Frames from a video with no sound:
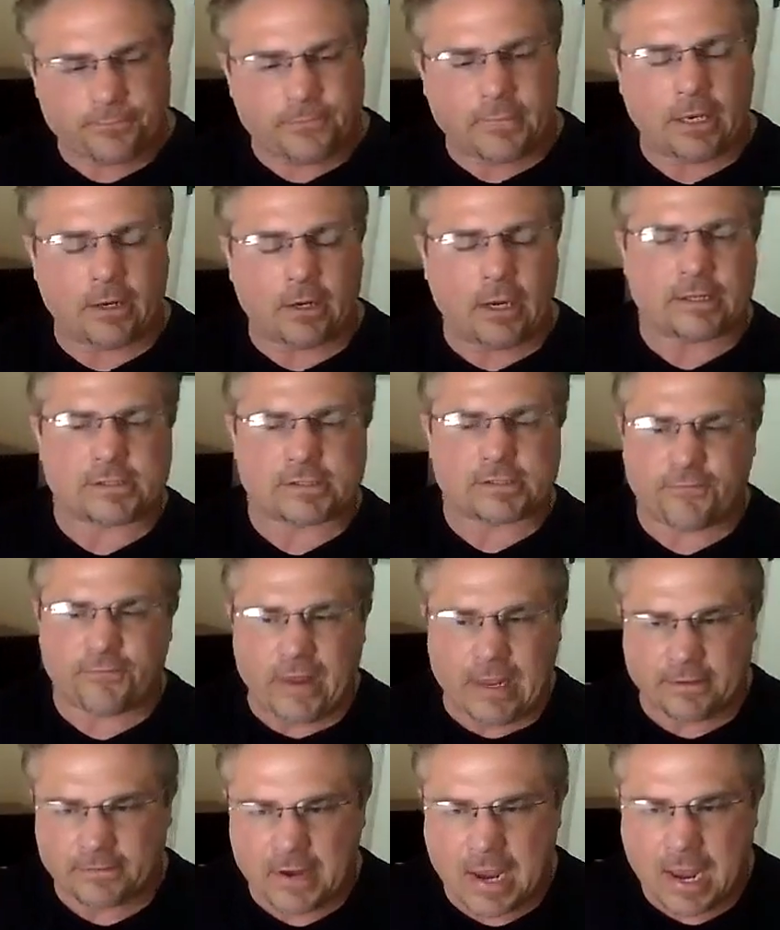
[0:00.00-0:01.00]
It's
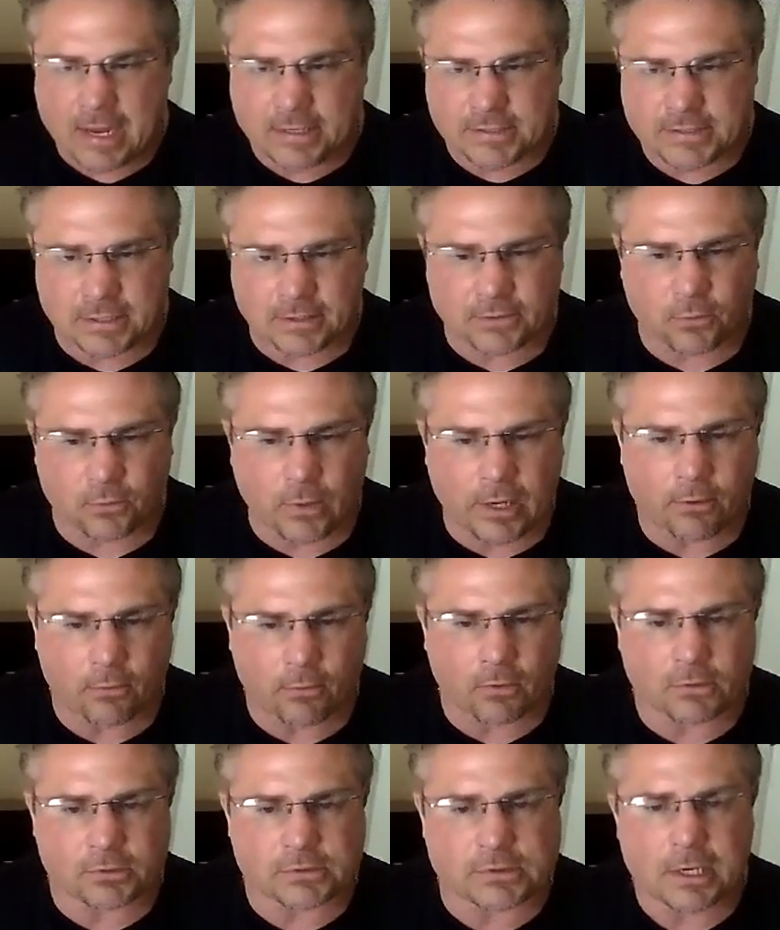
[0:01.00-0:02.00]
fantastic the way it
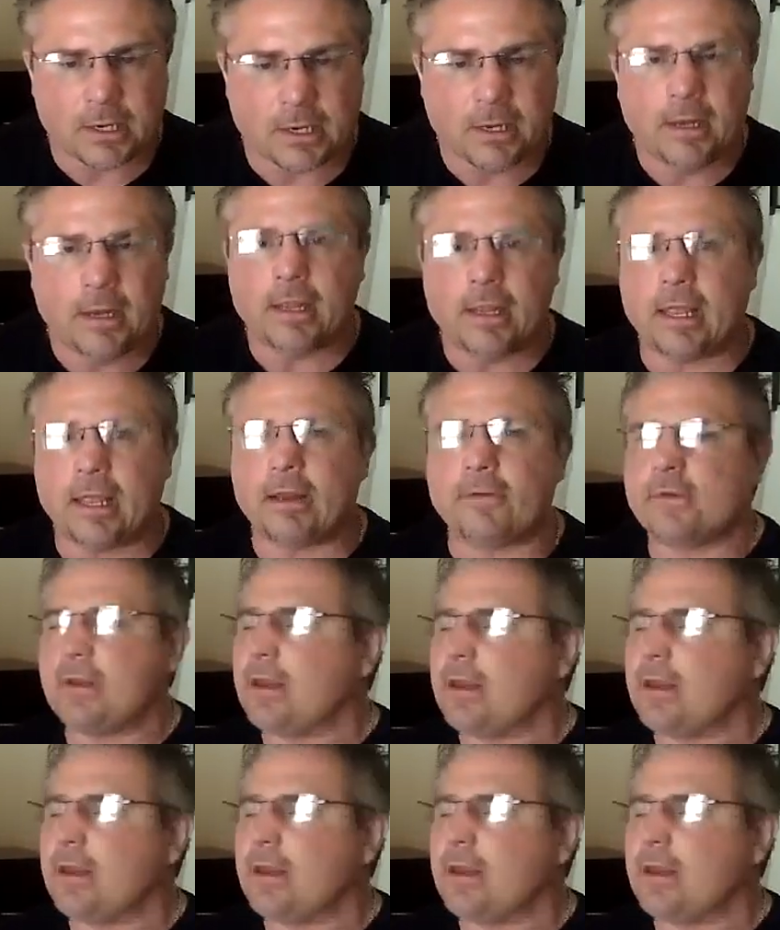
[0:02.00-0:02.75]
rolls. It